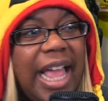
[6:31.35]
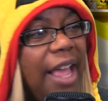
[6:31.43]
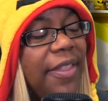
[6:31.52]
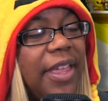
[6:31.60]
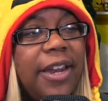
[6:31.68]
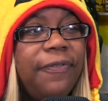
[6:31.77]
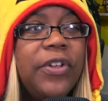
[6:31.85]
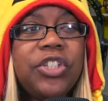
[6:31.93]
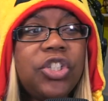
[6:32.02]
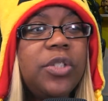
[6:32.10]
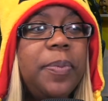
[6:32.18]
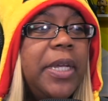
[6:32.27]
And then if
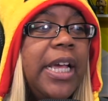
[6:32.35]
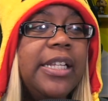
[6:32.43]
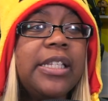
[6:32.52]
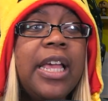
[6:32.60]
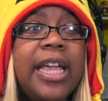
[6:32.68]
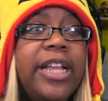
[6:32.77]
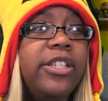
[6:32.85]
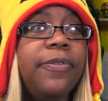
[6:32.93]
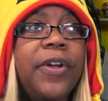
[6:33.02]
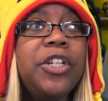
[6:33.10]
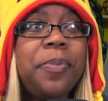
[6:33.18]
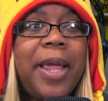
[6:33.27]
it's just because it's
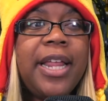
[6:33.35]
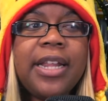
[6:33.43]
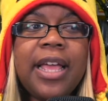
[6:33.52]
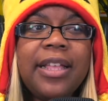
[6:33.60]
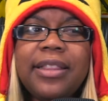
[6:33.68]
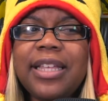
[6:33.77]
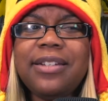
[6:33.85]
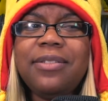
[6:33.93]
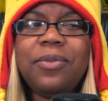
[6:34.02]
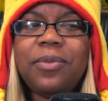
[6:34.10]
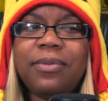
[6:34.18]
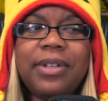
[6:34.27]
fresh paint,
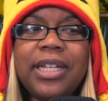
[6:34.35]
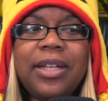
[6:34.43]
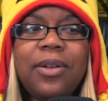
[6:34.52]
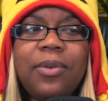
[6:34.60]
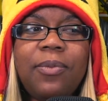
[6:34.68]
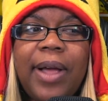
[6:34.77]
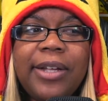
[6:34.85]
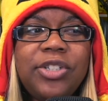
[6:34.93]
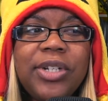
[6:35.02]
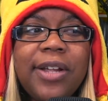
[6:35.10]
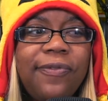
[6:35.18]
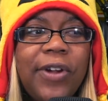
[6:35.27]
then why don't
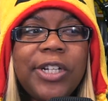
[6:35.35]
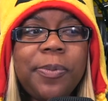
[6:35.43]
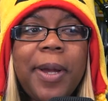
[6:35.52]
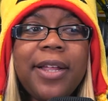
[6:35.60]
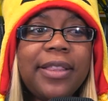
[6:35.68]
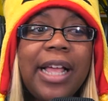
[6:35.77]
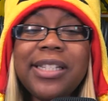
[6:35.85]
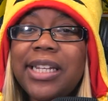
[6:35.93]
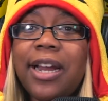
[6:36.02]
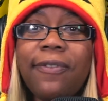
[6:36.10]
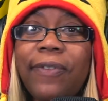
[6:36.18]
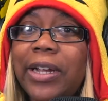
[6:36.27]
you get fresh pair? That's
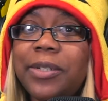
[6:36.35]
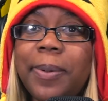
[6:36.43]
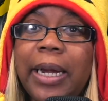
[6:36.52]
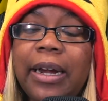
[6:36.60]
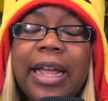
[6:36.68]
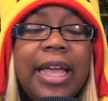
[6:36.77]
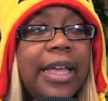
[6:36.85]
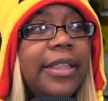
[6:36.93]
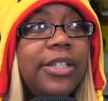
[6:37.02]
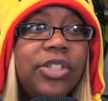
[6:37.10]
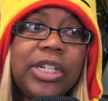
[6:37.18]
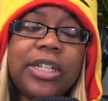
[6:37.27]
not a fresh pair. And
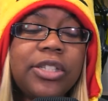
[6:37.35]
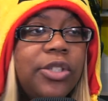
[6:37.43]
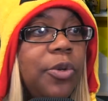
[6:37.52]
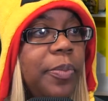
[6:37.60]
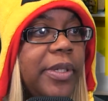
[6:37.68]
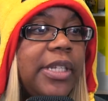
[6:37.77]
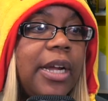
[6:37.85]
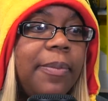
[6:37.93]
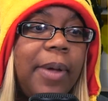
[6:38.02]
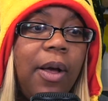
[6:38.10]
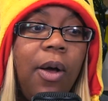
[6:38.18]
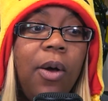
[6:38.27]
this chick is stupid.
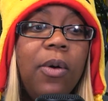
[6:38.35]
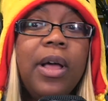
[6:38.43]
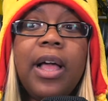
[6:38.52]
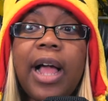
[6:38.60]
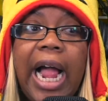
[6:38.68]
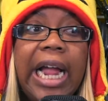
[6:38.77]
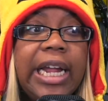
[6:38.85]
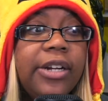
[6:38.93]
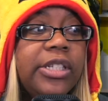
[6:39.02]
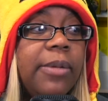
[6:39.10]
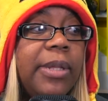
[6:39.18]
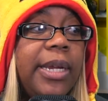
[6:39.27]
Talking about, oh, I hear
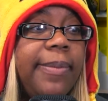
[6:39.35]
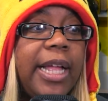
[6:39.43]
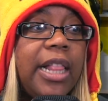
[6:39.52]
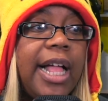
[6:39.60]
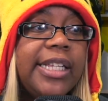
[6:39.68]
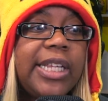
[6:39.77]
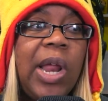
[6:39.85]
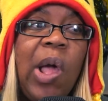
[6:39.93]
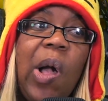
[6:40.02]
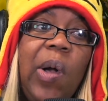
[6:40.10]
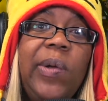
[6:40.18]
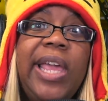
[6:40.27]
something in my closet.
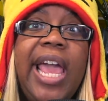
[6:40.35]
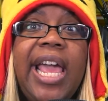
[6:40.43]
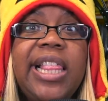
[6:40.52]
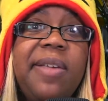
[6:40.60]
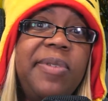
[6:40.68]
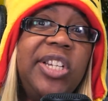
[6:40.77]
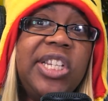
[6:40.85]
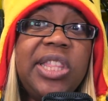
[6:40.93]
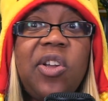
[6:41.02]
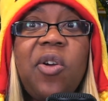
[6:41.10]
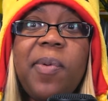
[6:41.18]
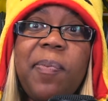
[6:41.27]
Okay, let me just
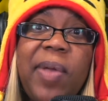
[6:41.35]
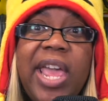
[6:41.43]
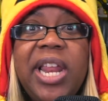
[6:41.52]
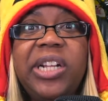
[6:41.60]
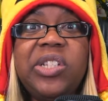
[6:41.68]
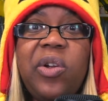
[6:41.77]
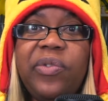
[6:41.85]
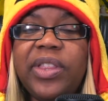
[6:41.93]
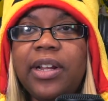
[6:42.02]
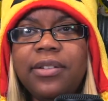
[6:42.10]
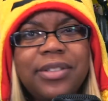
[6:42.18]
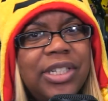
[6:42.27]
throw my panties over
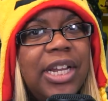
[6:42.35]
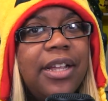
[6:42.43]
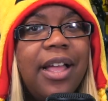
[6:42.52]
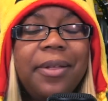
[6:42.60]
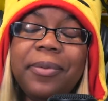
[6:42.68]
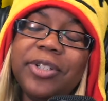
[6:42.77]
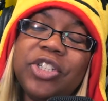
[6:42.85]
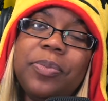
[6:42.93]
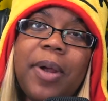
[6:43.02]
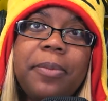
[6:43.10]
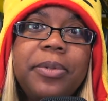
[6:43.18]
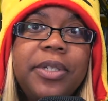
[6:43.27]
there. Chick, well, she
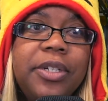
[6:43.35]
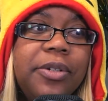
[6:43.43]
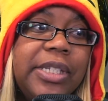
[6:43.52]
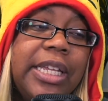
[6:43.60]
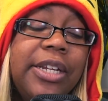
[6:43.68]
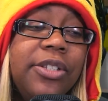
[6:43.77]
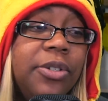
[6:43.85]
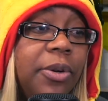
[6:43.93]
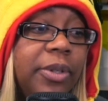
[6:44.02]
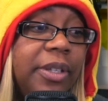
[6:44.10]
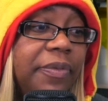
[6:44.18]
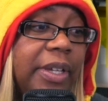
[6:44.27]
probably knows. It is her
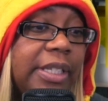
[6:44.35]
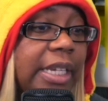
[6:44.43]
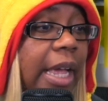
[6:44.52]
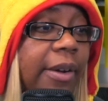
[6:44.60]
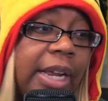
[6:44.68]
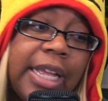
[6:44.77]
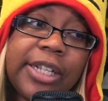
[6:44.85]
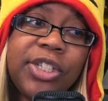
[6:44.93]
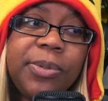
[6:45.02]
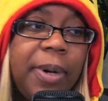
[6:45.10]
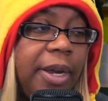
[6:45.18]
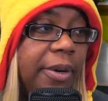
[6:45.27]
OnlyFans account.
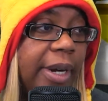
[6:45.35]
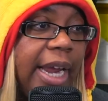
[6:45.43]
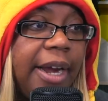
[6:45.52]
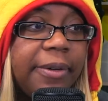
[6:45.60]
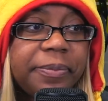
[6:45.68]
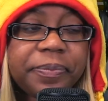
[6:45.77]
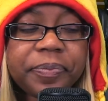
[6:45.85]
She probably don't care.